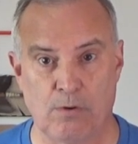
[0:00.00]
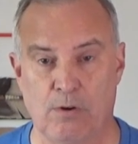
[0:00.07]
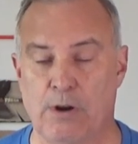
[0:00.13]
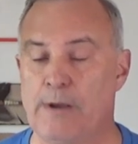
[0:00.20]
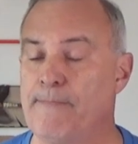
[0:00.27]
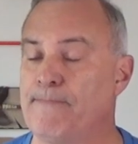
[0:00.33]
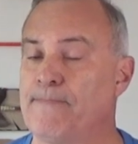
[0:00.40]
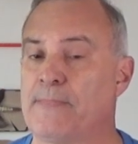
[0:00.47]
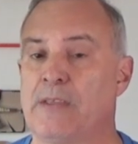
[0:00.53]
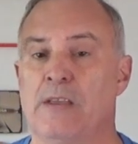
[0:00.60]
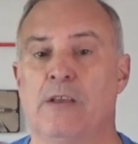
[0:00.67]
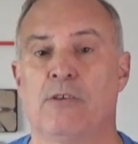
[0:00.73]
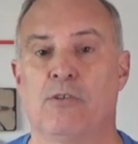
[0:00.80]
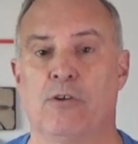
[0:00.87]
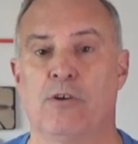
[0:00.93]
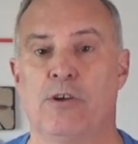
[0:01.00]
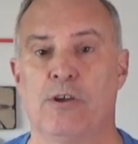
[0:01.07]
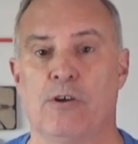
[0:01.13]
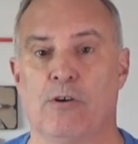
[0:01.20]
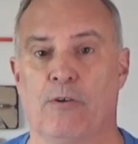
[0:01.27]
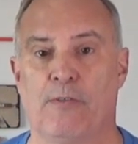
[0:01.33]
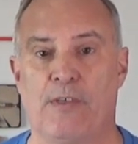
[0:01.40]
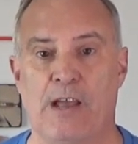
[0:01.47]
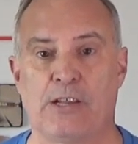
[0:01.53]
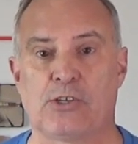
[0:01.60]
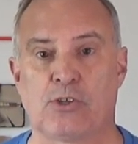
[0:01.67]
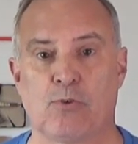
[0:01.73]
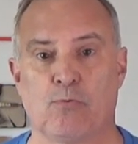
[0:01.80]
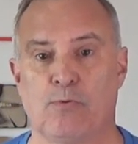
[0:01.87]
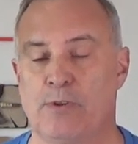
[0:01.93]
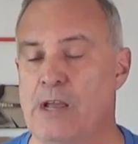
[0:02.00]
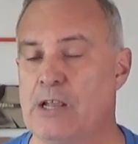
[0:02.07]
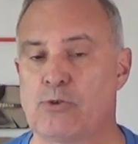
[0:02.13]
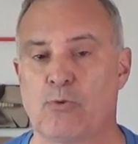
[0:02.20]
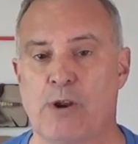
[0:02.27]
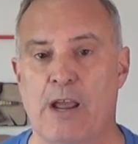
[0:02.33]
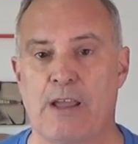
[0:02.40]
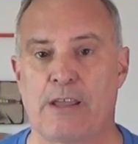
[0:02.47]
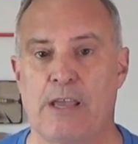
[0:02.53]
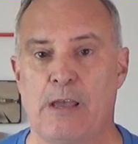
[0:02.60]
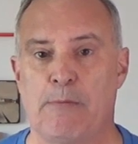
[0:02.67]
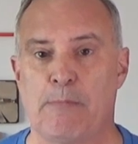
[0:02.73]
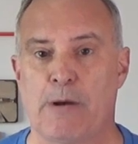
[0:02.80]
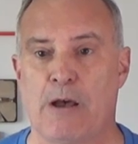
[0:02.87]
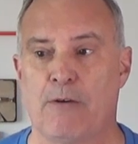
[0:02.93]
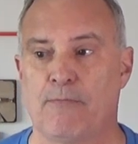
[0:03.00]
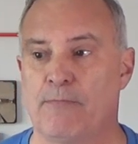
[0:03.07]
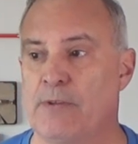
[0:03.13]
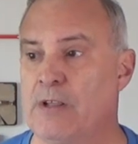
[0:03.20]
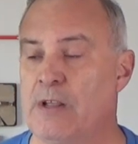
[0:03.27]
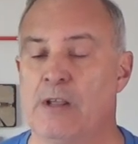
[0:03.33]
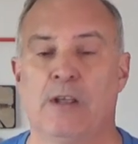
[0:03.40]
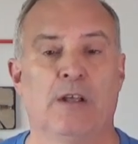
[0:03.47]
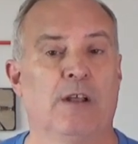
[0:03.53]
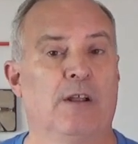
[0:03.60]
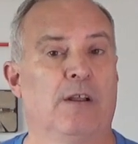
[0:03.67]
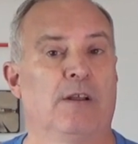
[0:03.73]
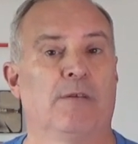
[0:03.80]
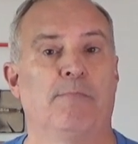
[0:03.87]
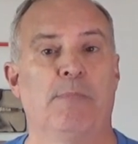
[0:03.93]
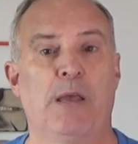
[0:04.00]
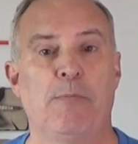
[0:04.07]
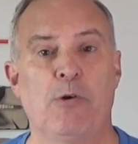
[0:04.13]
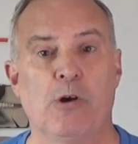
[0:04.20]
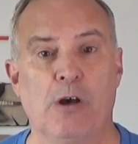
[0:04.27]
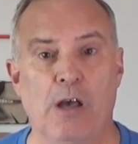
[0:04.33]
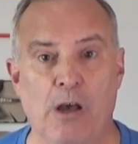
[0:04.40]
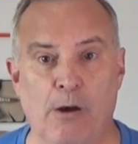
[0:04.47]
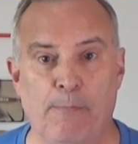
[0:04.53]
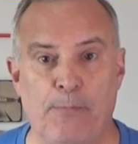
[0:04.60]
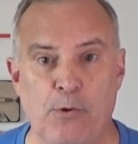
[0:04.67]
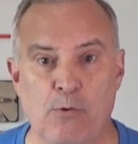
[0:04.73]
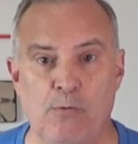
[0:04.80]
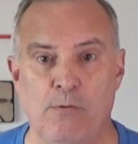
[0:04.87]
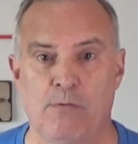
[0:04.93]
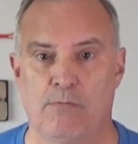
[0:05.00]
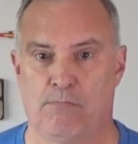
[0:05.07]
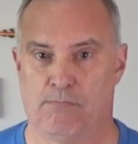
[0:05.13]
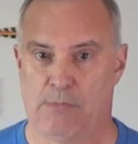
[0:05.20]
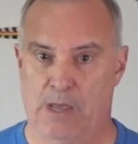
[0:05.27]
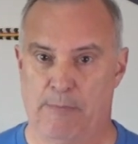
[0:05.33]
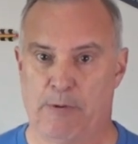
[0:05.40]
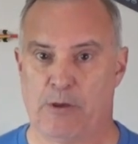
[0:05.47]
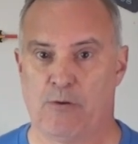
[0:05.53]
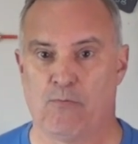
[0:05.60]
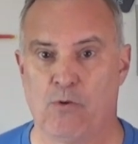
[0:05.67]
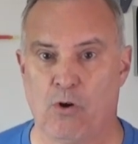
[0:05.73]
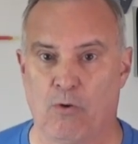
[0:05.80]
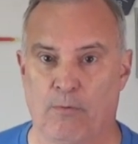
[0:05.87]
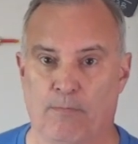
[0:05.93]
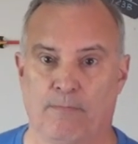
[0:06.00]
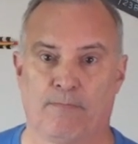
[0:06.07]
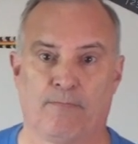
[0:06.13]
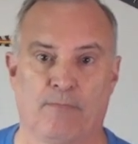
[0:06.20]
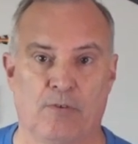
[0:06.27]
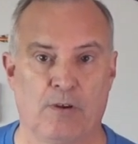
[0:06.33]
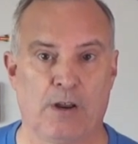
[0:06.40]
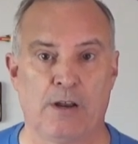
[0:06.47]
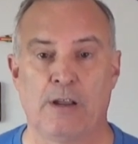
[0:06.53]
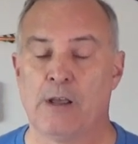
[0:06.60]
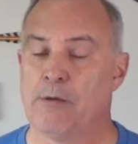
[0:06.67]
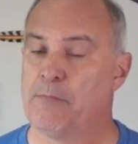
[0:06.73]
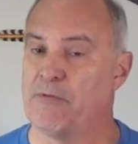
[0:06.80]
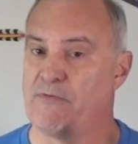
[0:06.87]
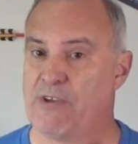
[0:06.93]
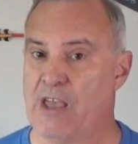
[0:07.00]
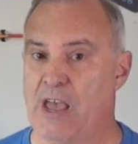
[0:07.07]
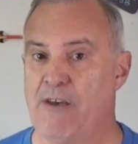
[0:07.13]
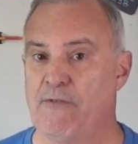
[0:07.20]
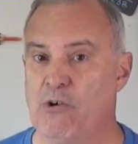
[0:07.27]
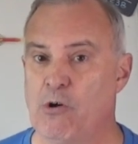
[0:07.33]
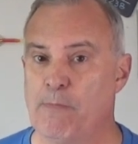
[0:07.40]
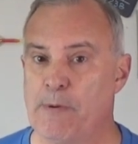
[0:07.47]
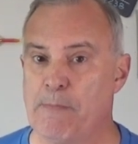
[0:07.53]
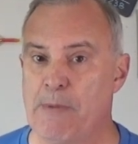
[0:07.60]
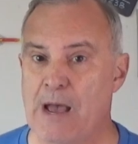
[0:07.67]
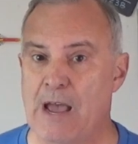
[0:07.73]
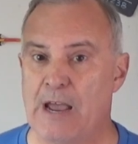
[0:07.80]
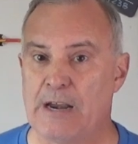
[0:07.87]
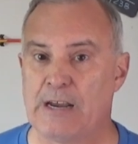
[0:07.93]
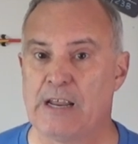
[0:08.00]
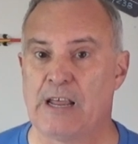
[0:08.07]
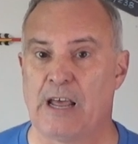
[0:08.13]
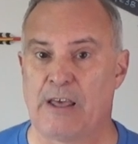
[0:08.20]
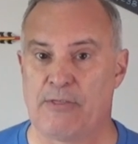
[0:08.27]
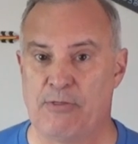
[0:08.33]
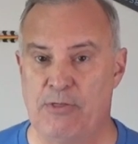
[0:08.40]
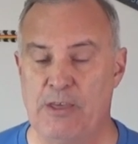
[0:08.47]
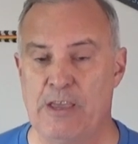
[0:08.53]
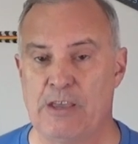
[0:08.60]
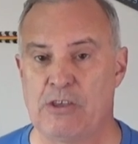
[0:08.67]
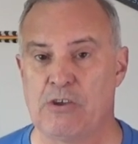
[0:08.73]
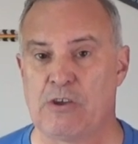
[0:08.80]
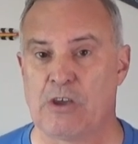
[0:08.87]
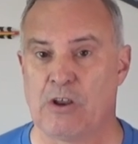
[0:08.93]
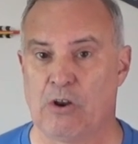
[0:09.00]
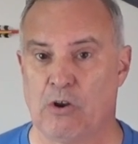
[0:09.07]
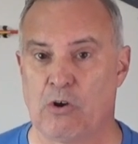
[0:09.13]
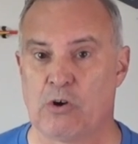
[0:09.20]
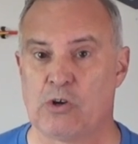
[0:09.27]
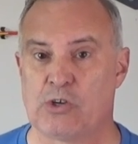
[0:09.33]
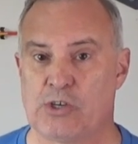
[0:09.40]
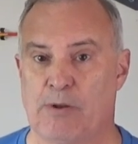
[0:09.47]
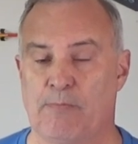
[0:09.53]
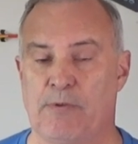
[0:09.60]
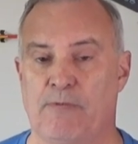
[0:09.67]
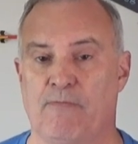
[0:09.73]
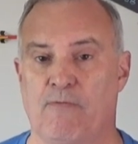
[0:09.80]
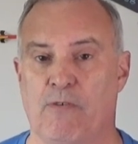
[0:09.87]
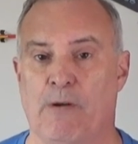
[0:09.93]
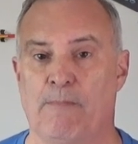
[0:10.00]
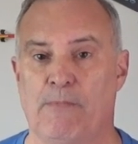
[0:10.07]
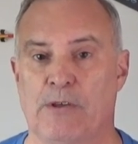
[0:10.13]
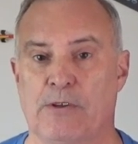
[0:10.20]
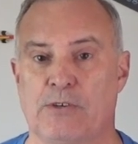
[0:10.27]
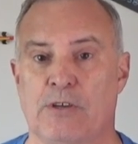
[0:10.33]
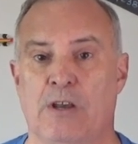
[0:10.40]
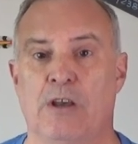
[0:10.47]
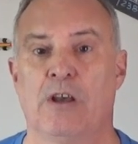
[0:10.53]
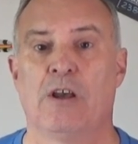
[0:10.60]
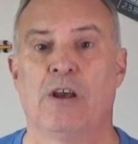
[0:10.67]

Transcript: All right? There you go. That's the that's what I came about. Maybe it'll help you. Maybe it won't. All right. But if you have an open mind, I think you can learn something from this.